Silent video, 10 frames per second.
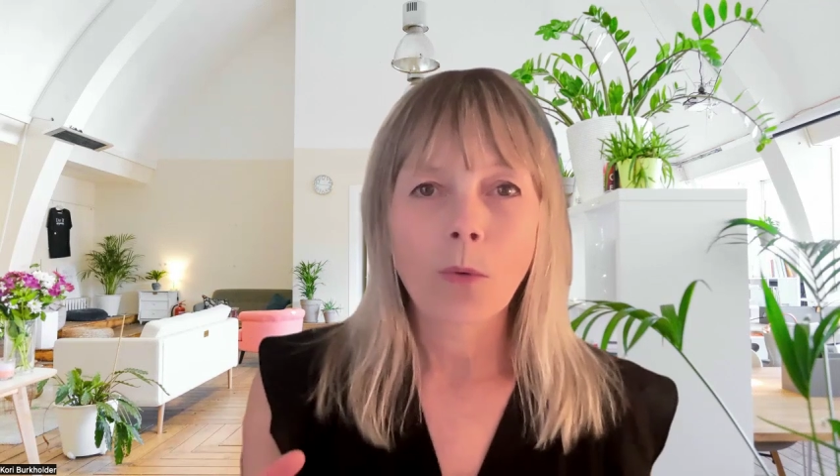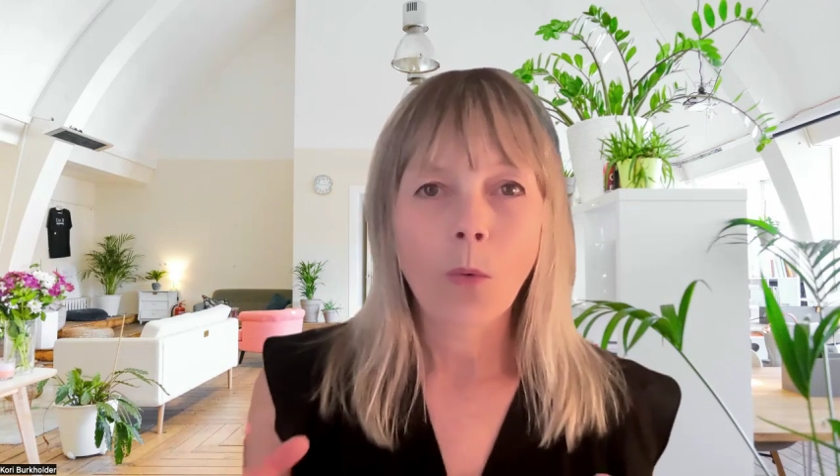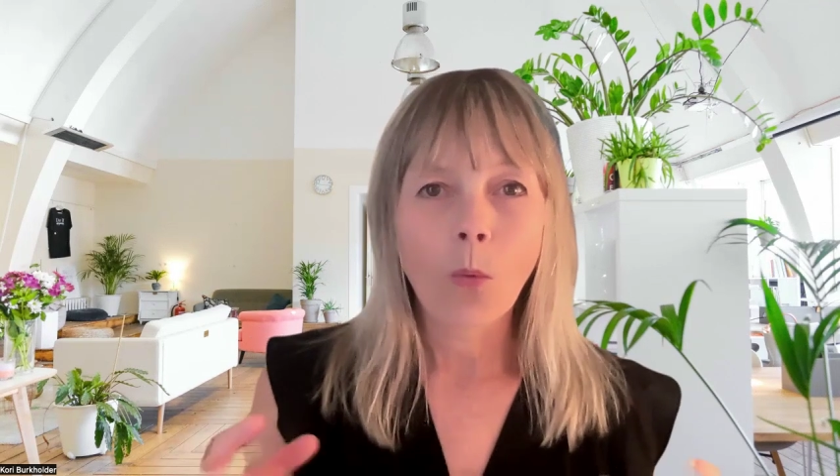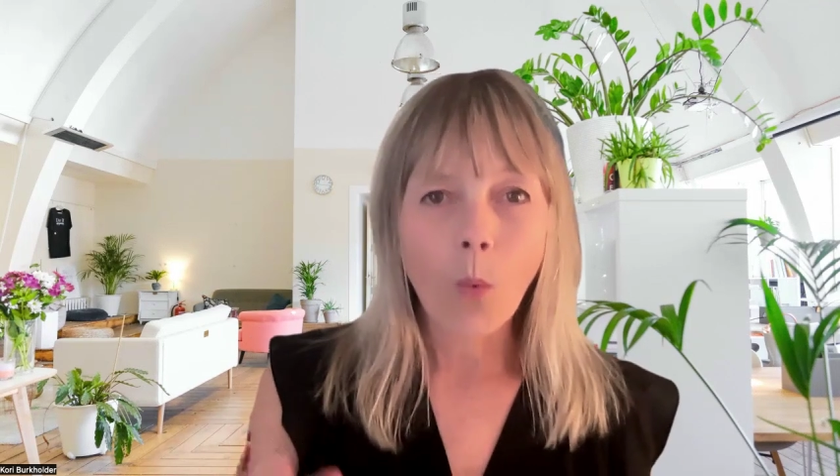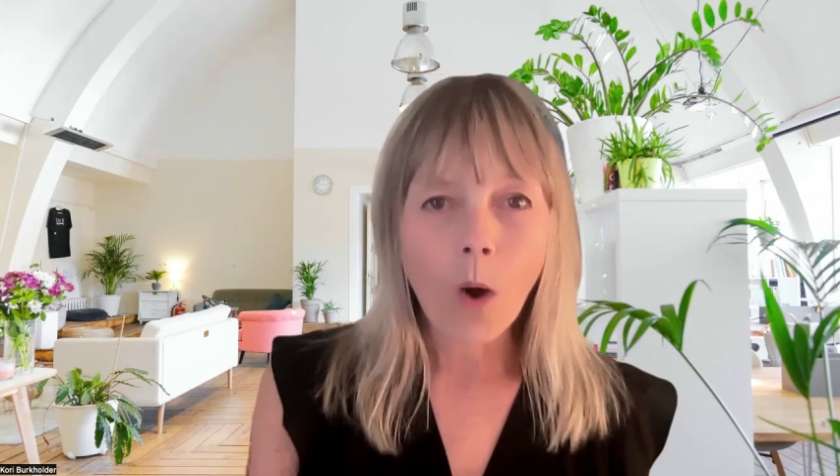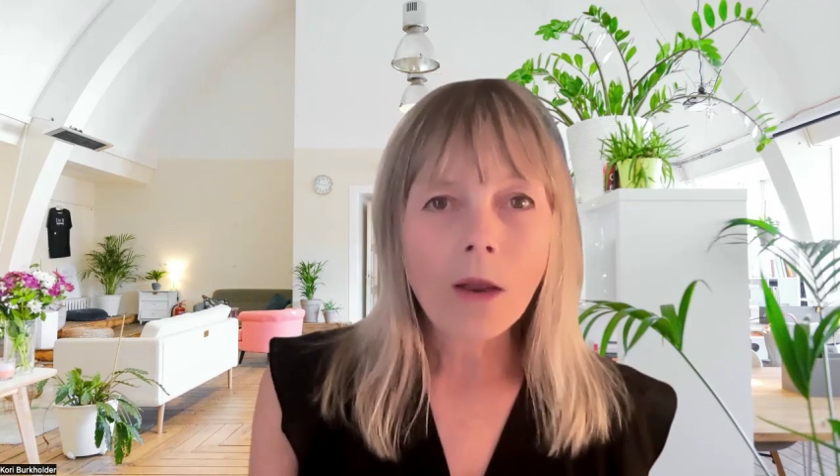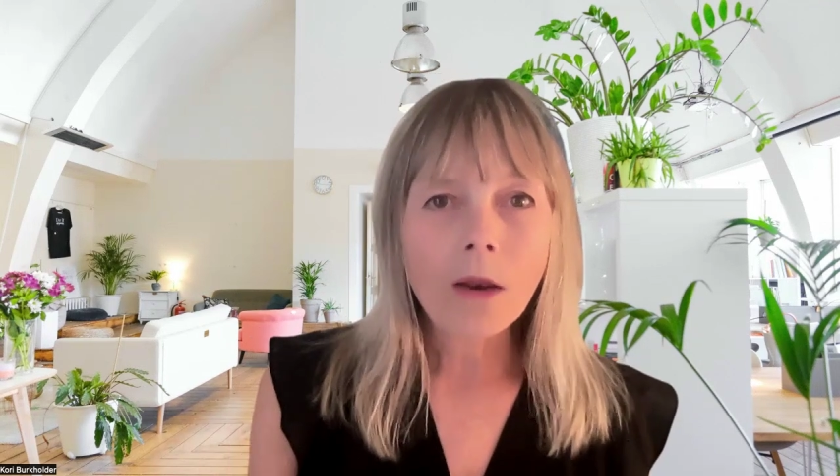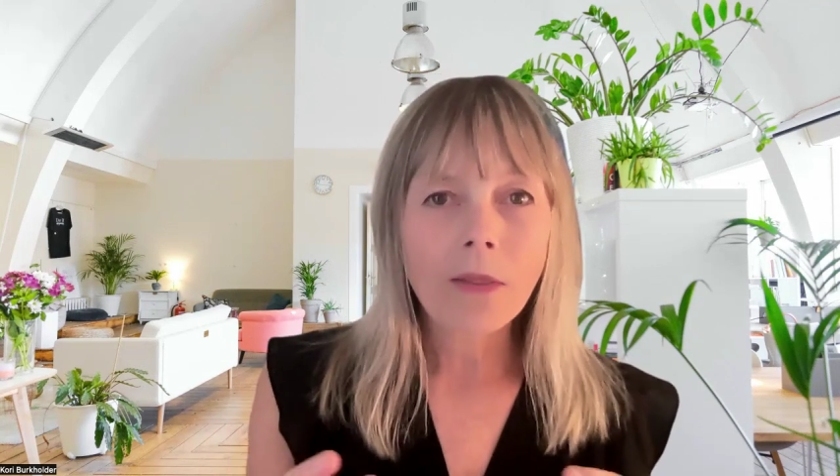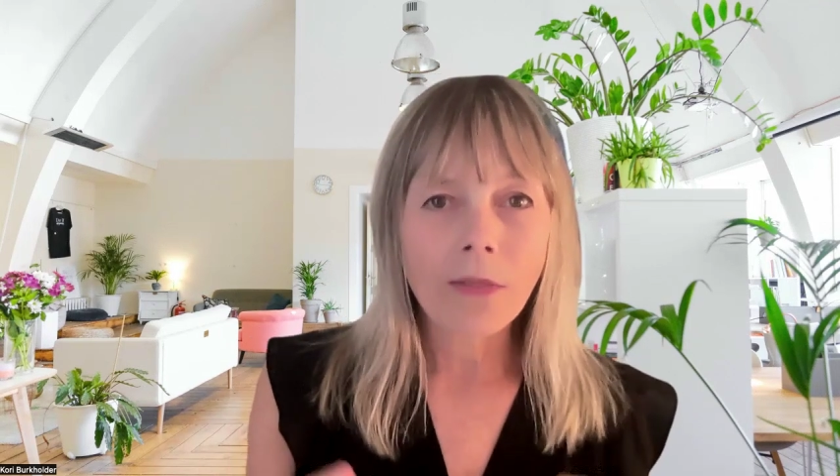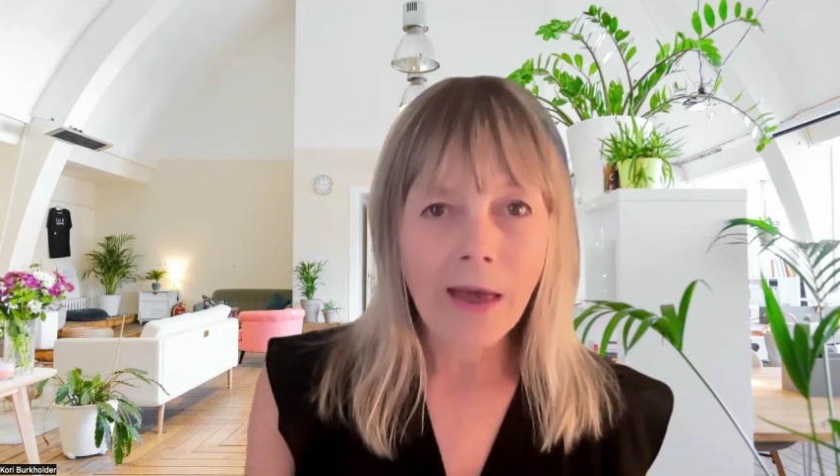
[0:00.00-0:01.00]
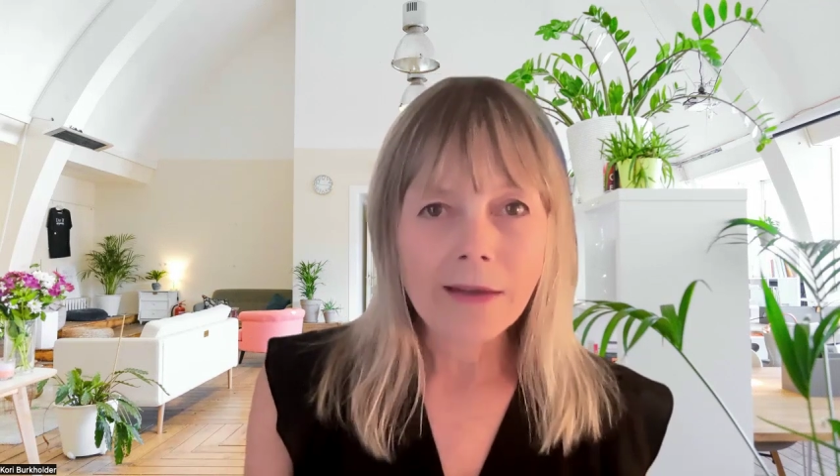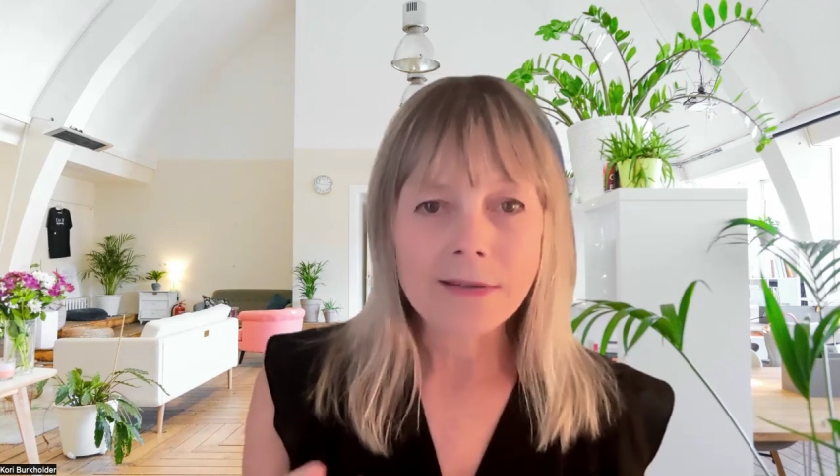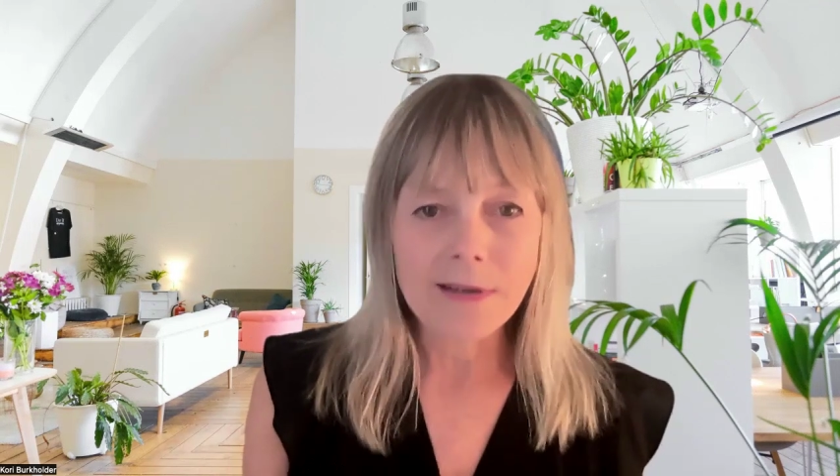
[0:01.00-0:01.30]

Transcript: what that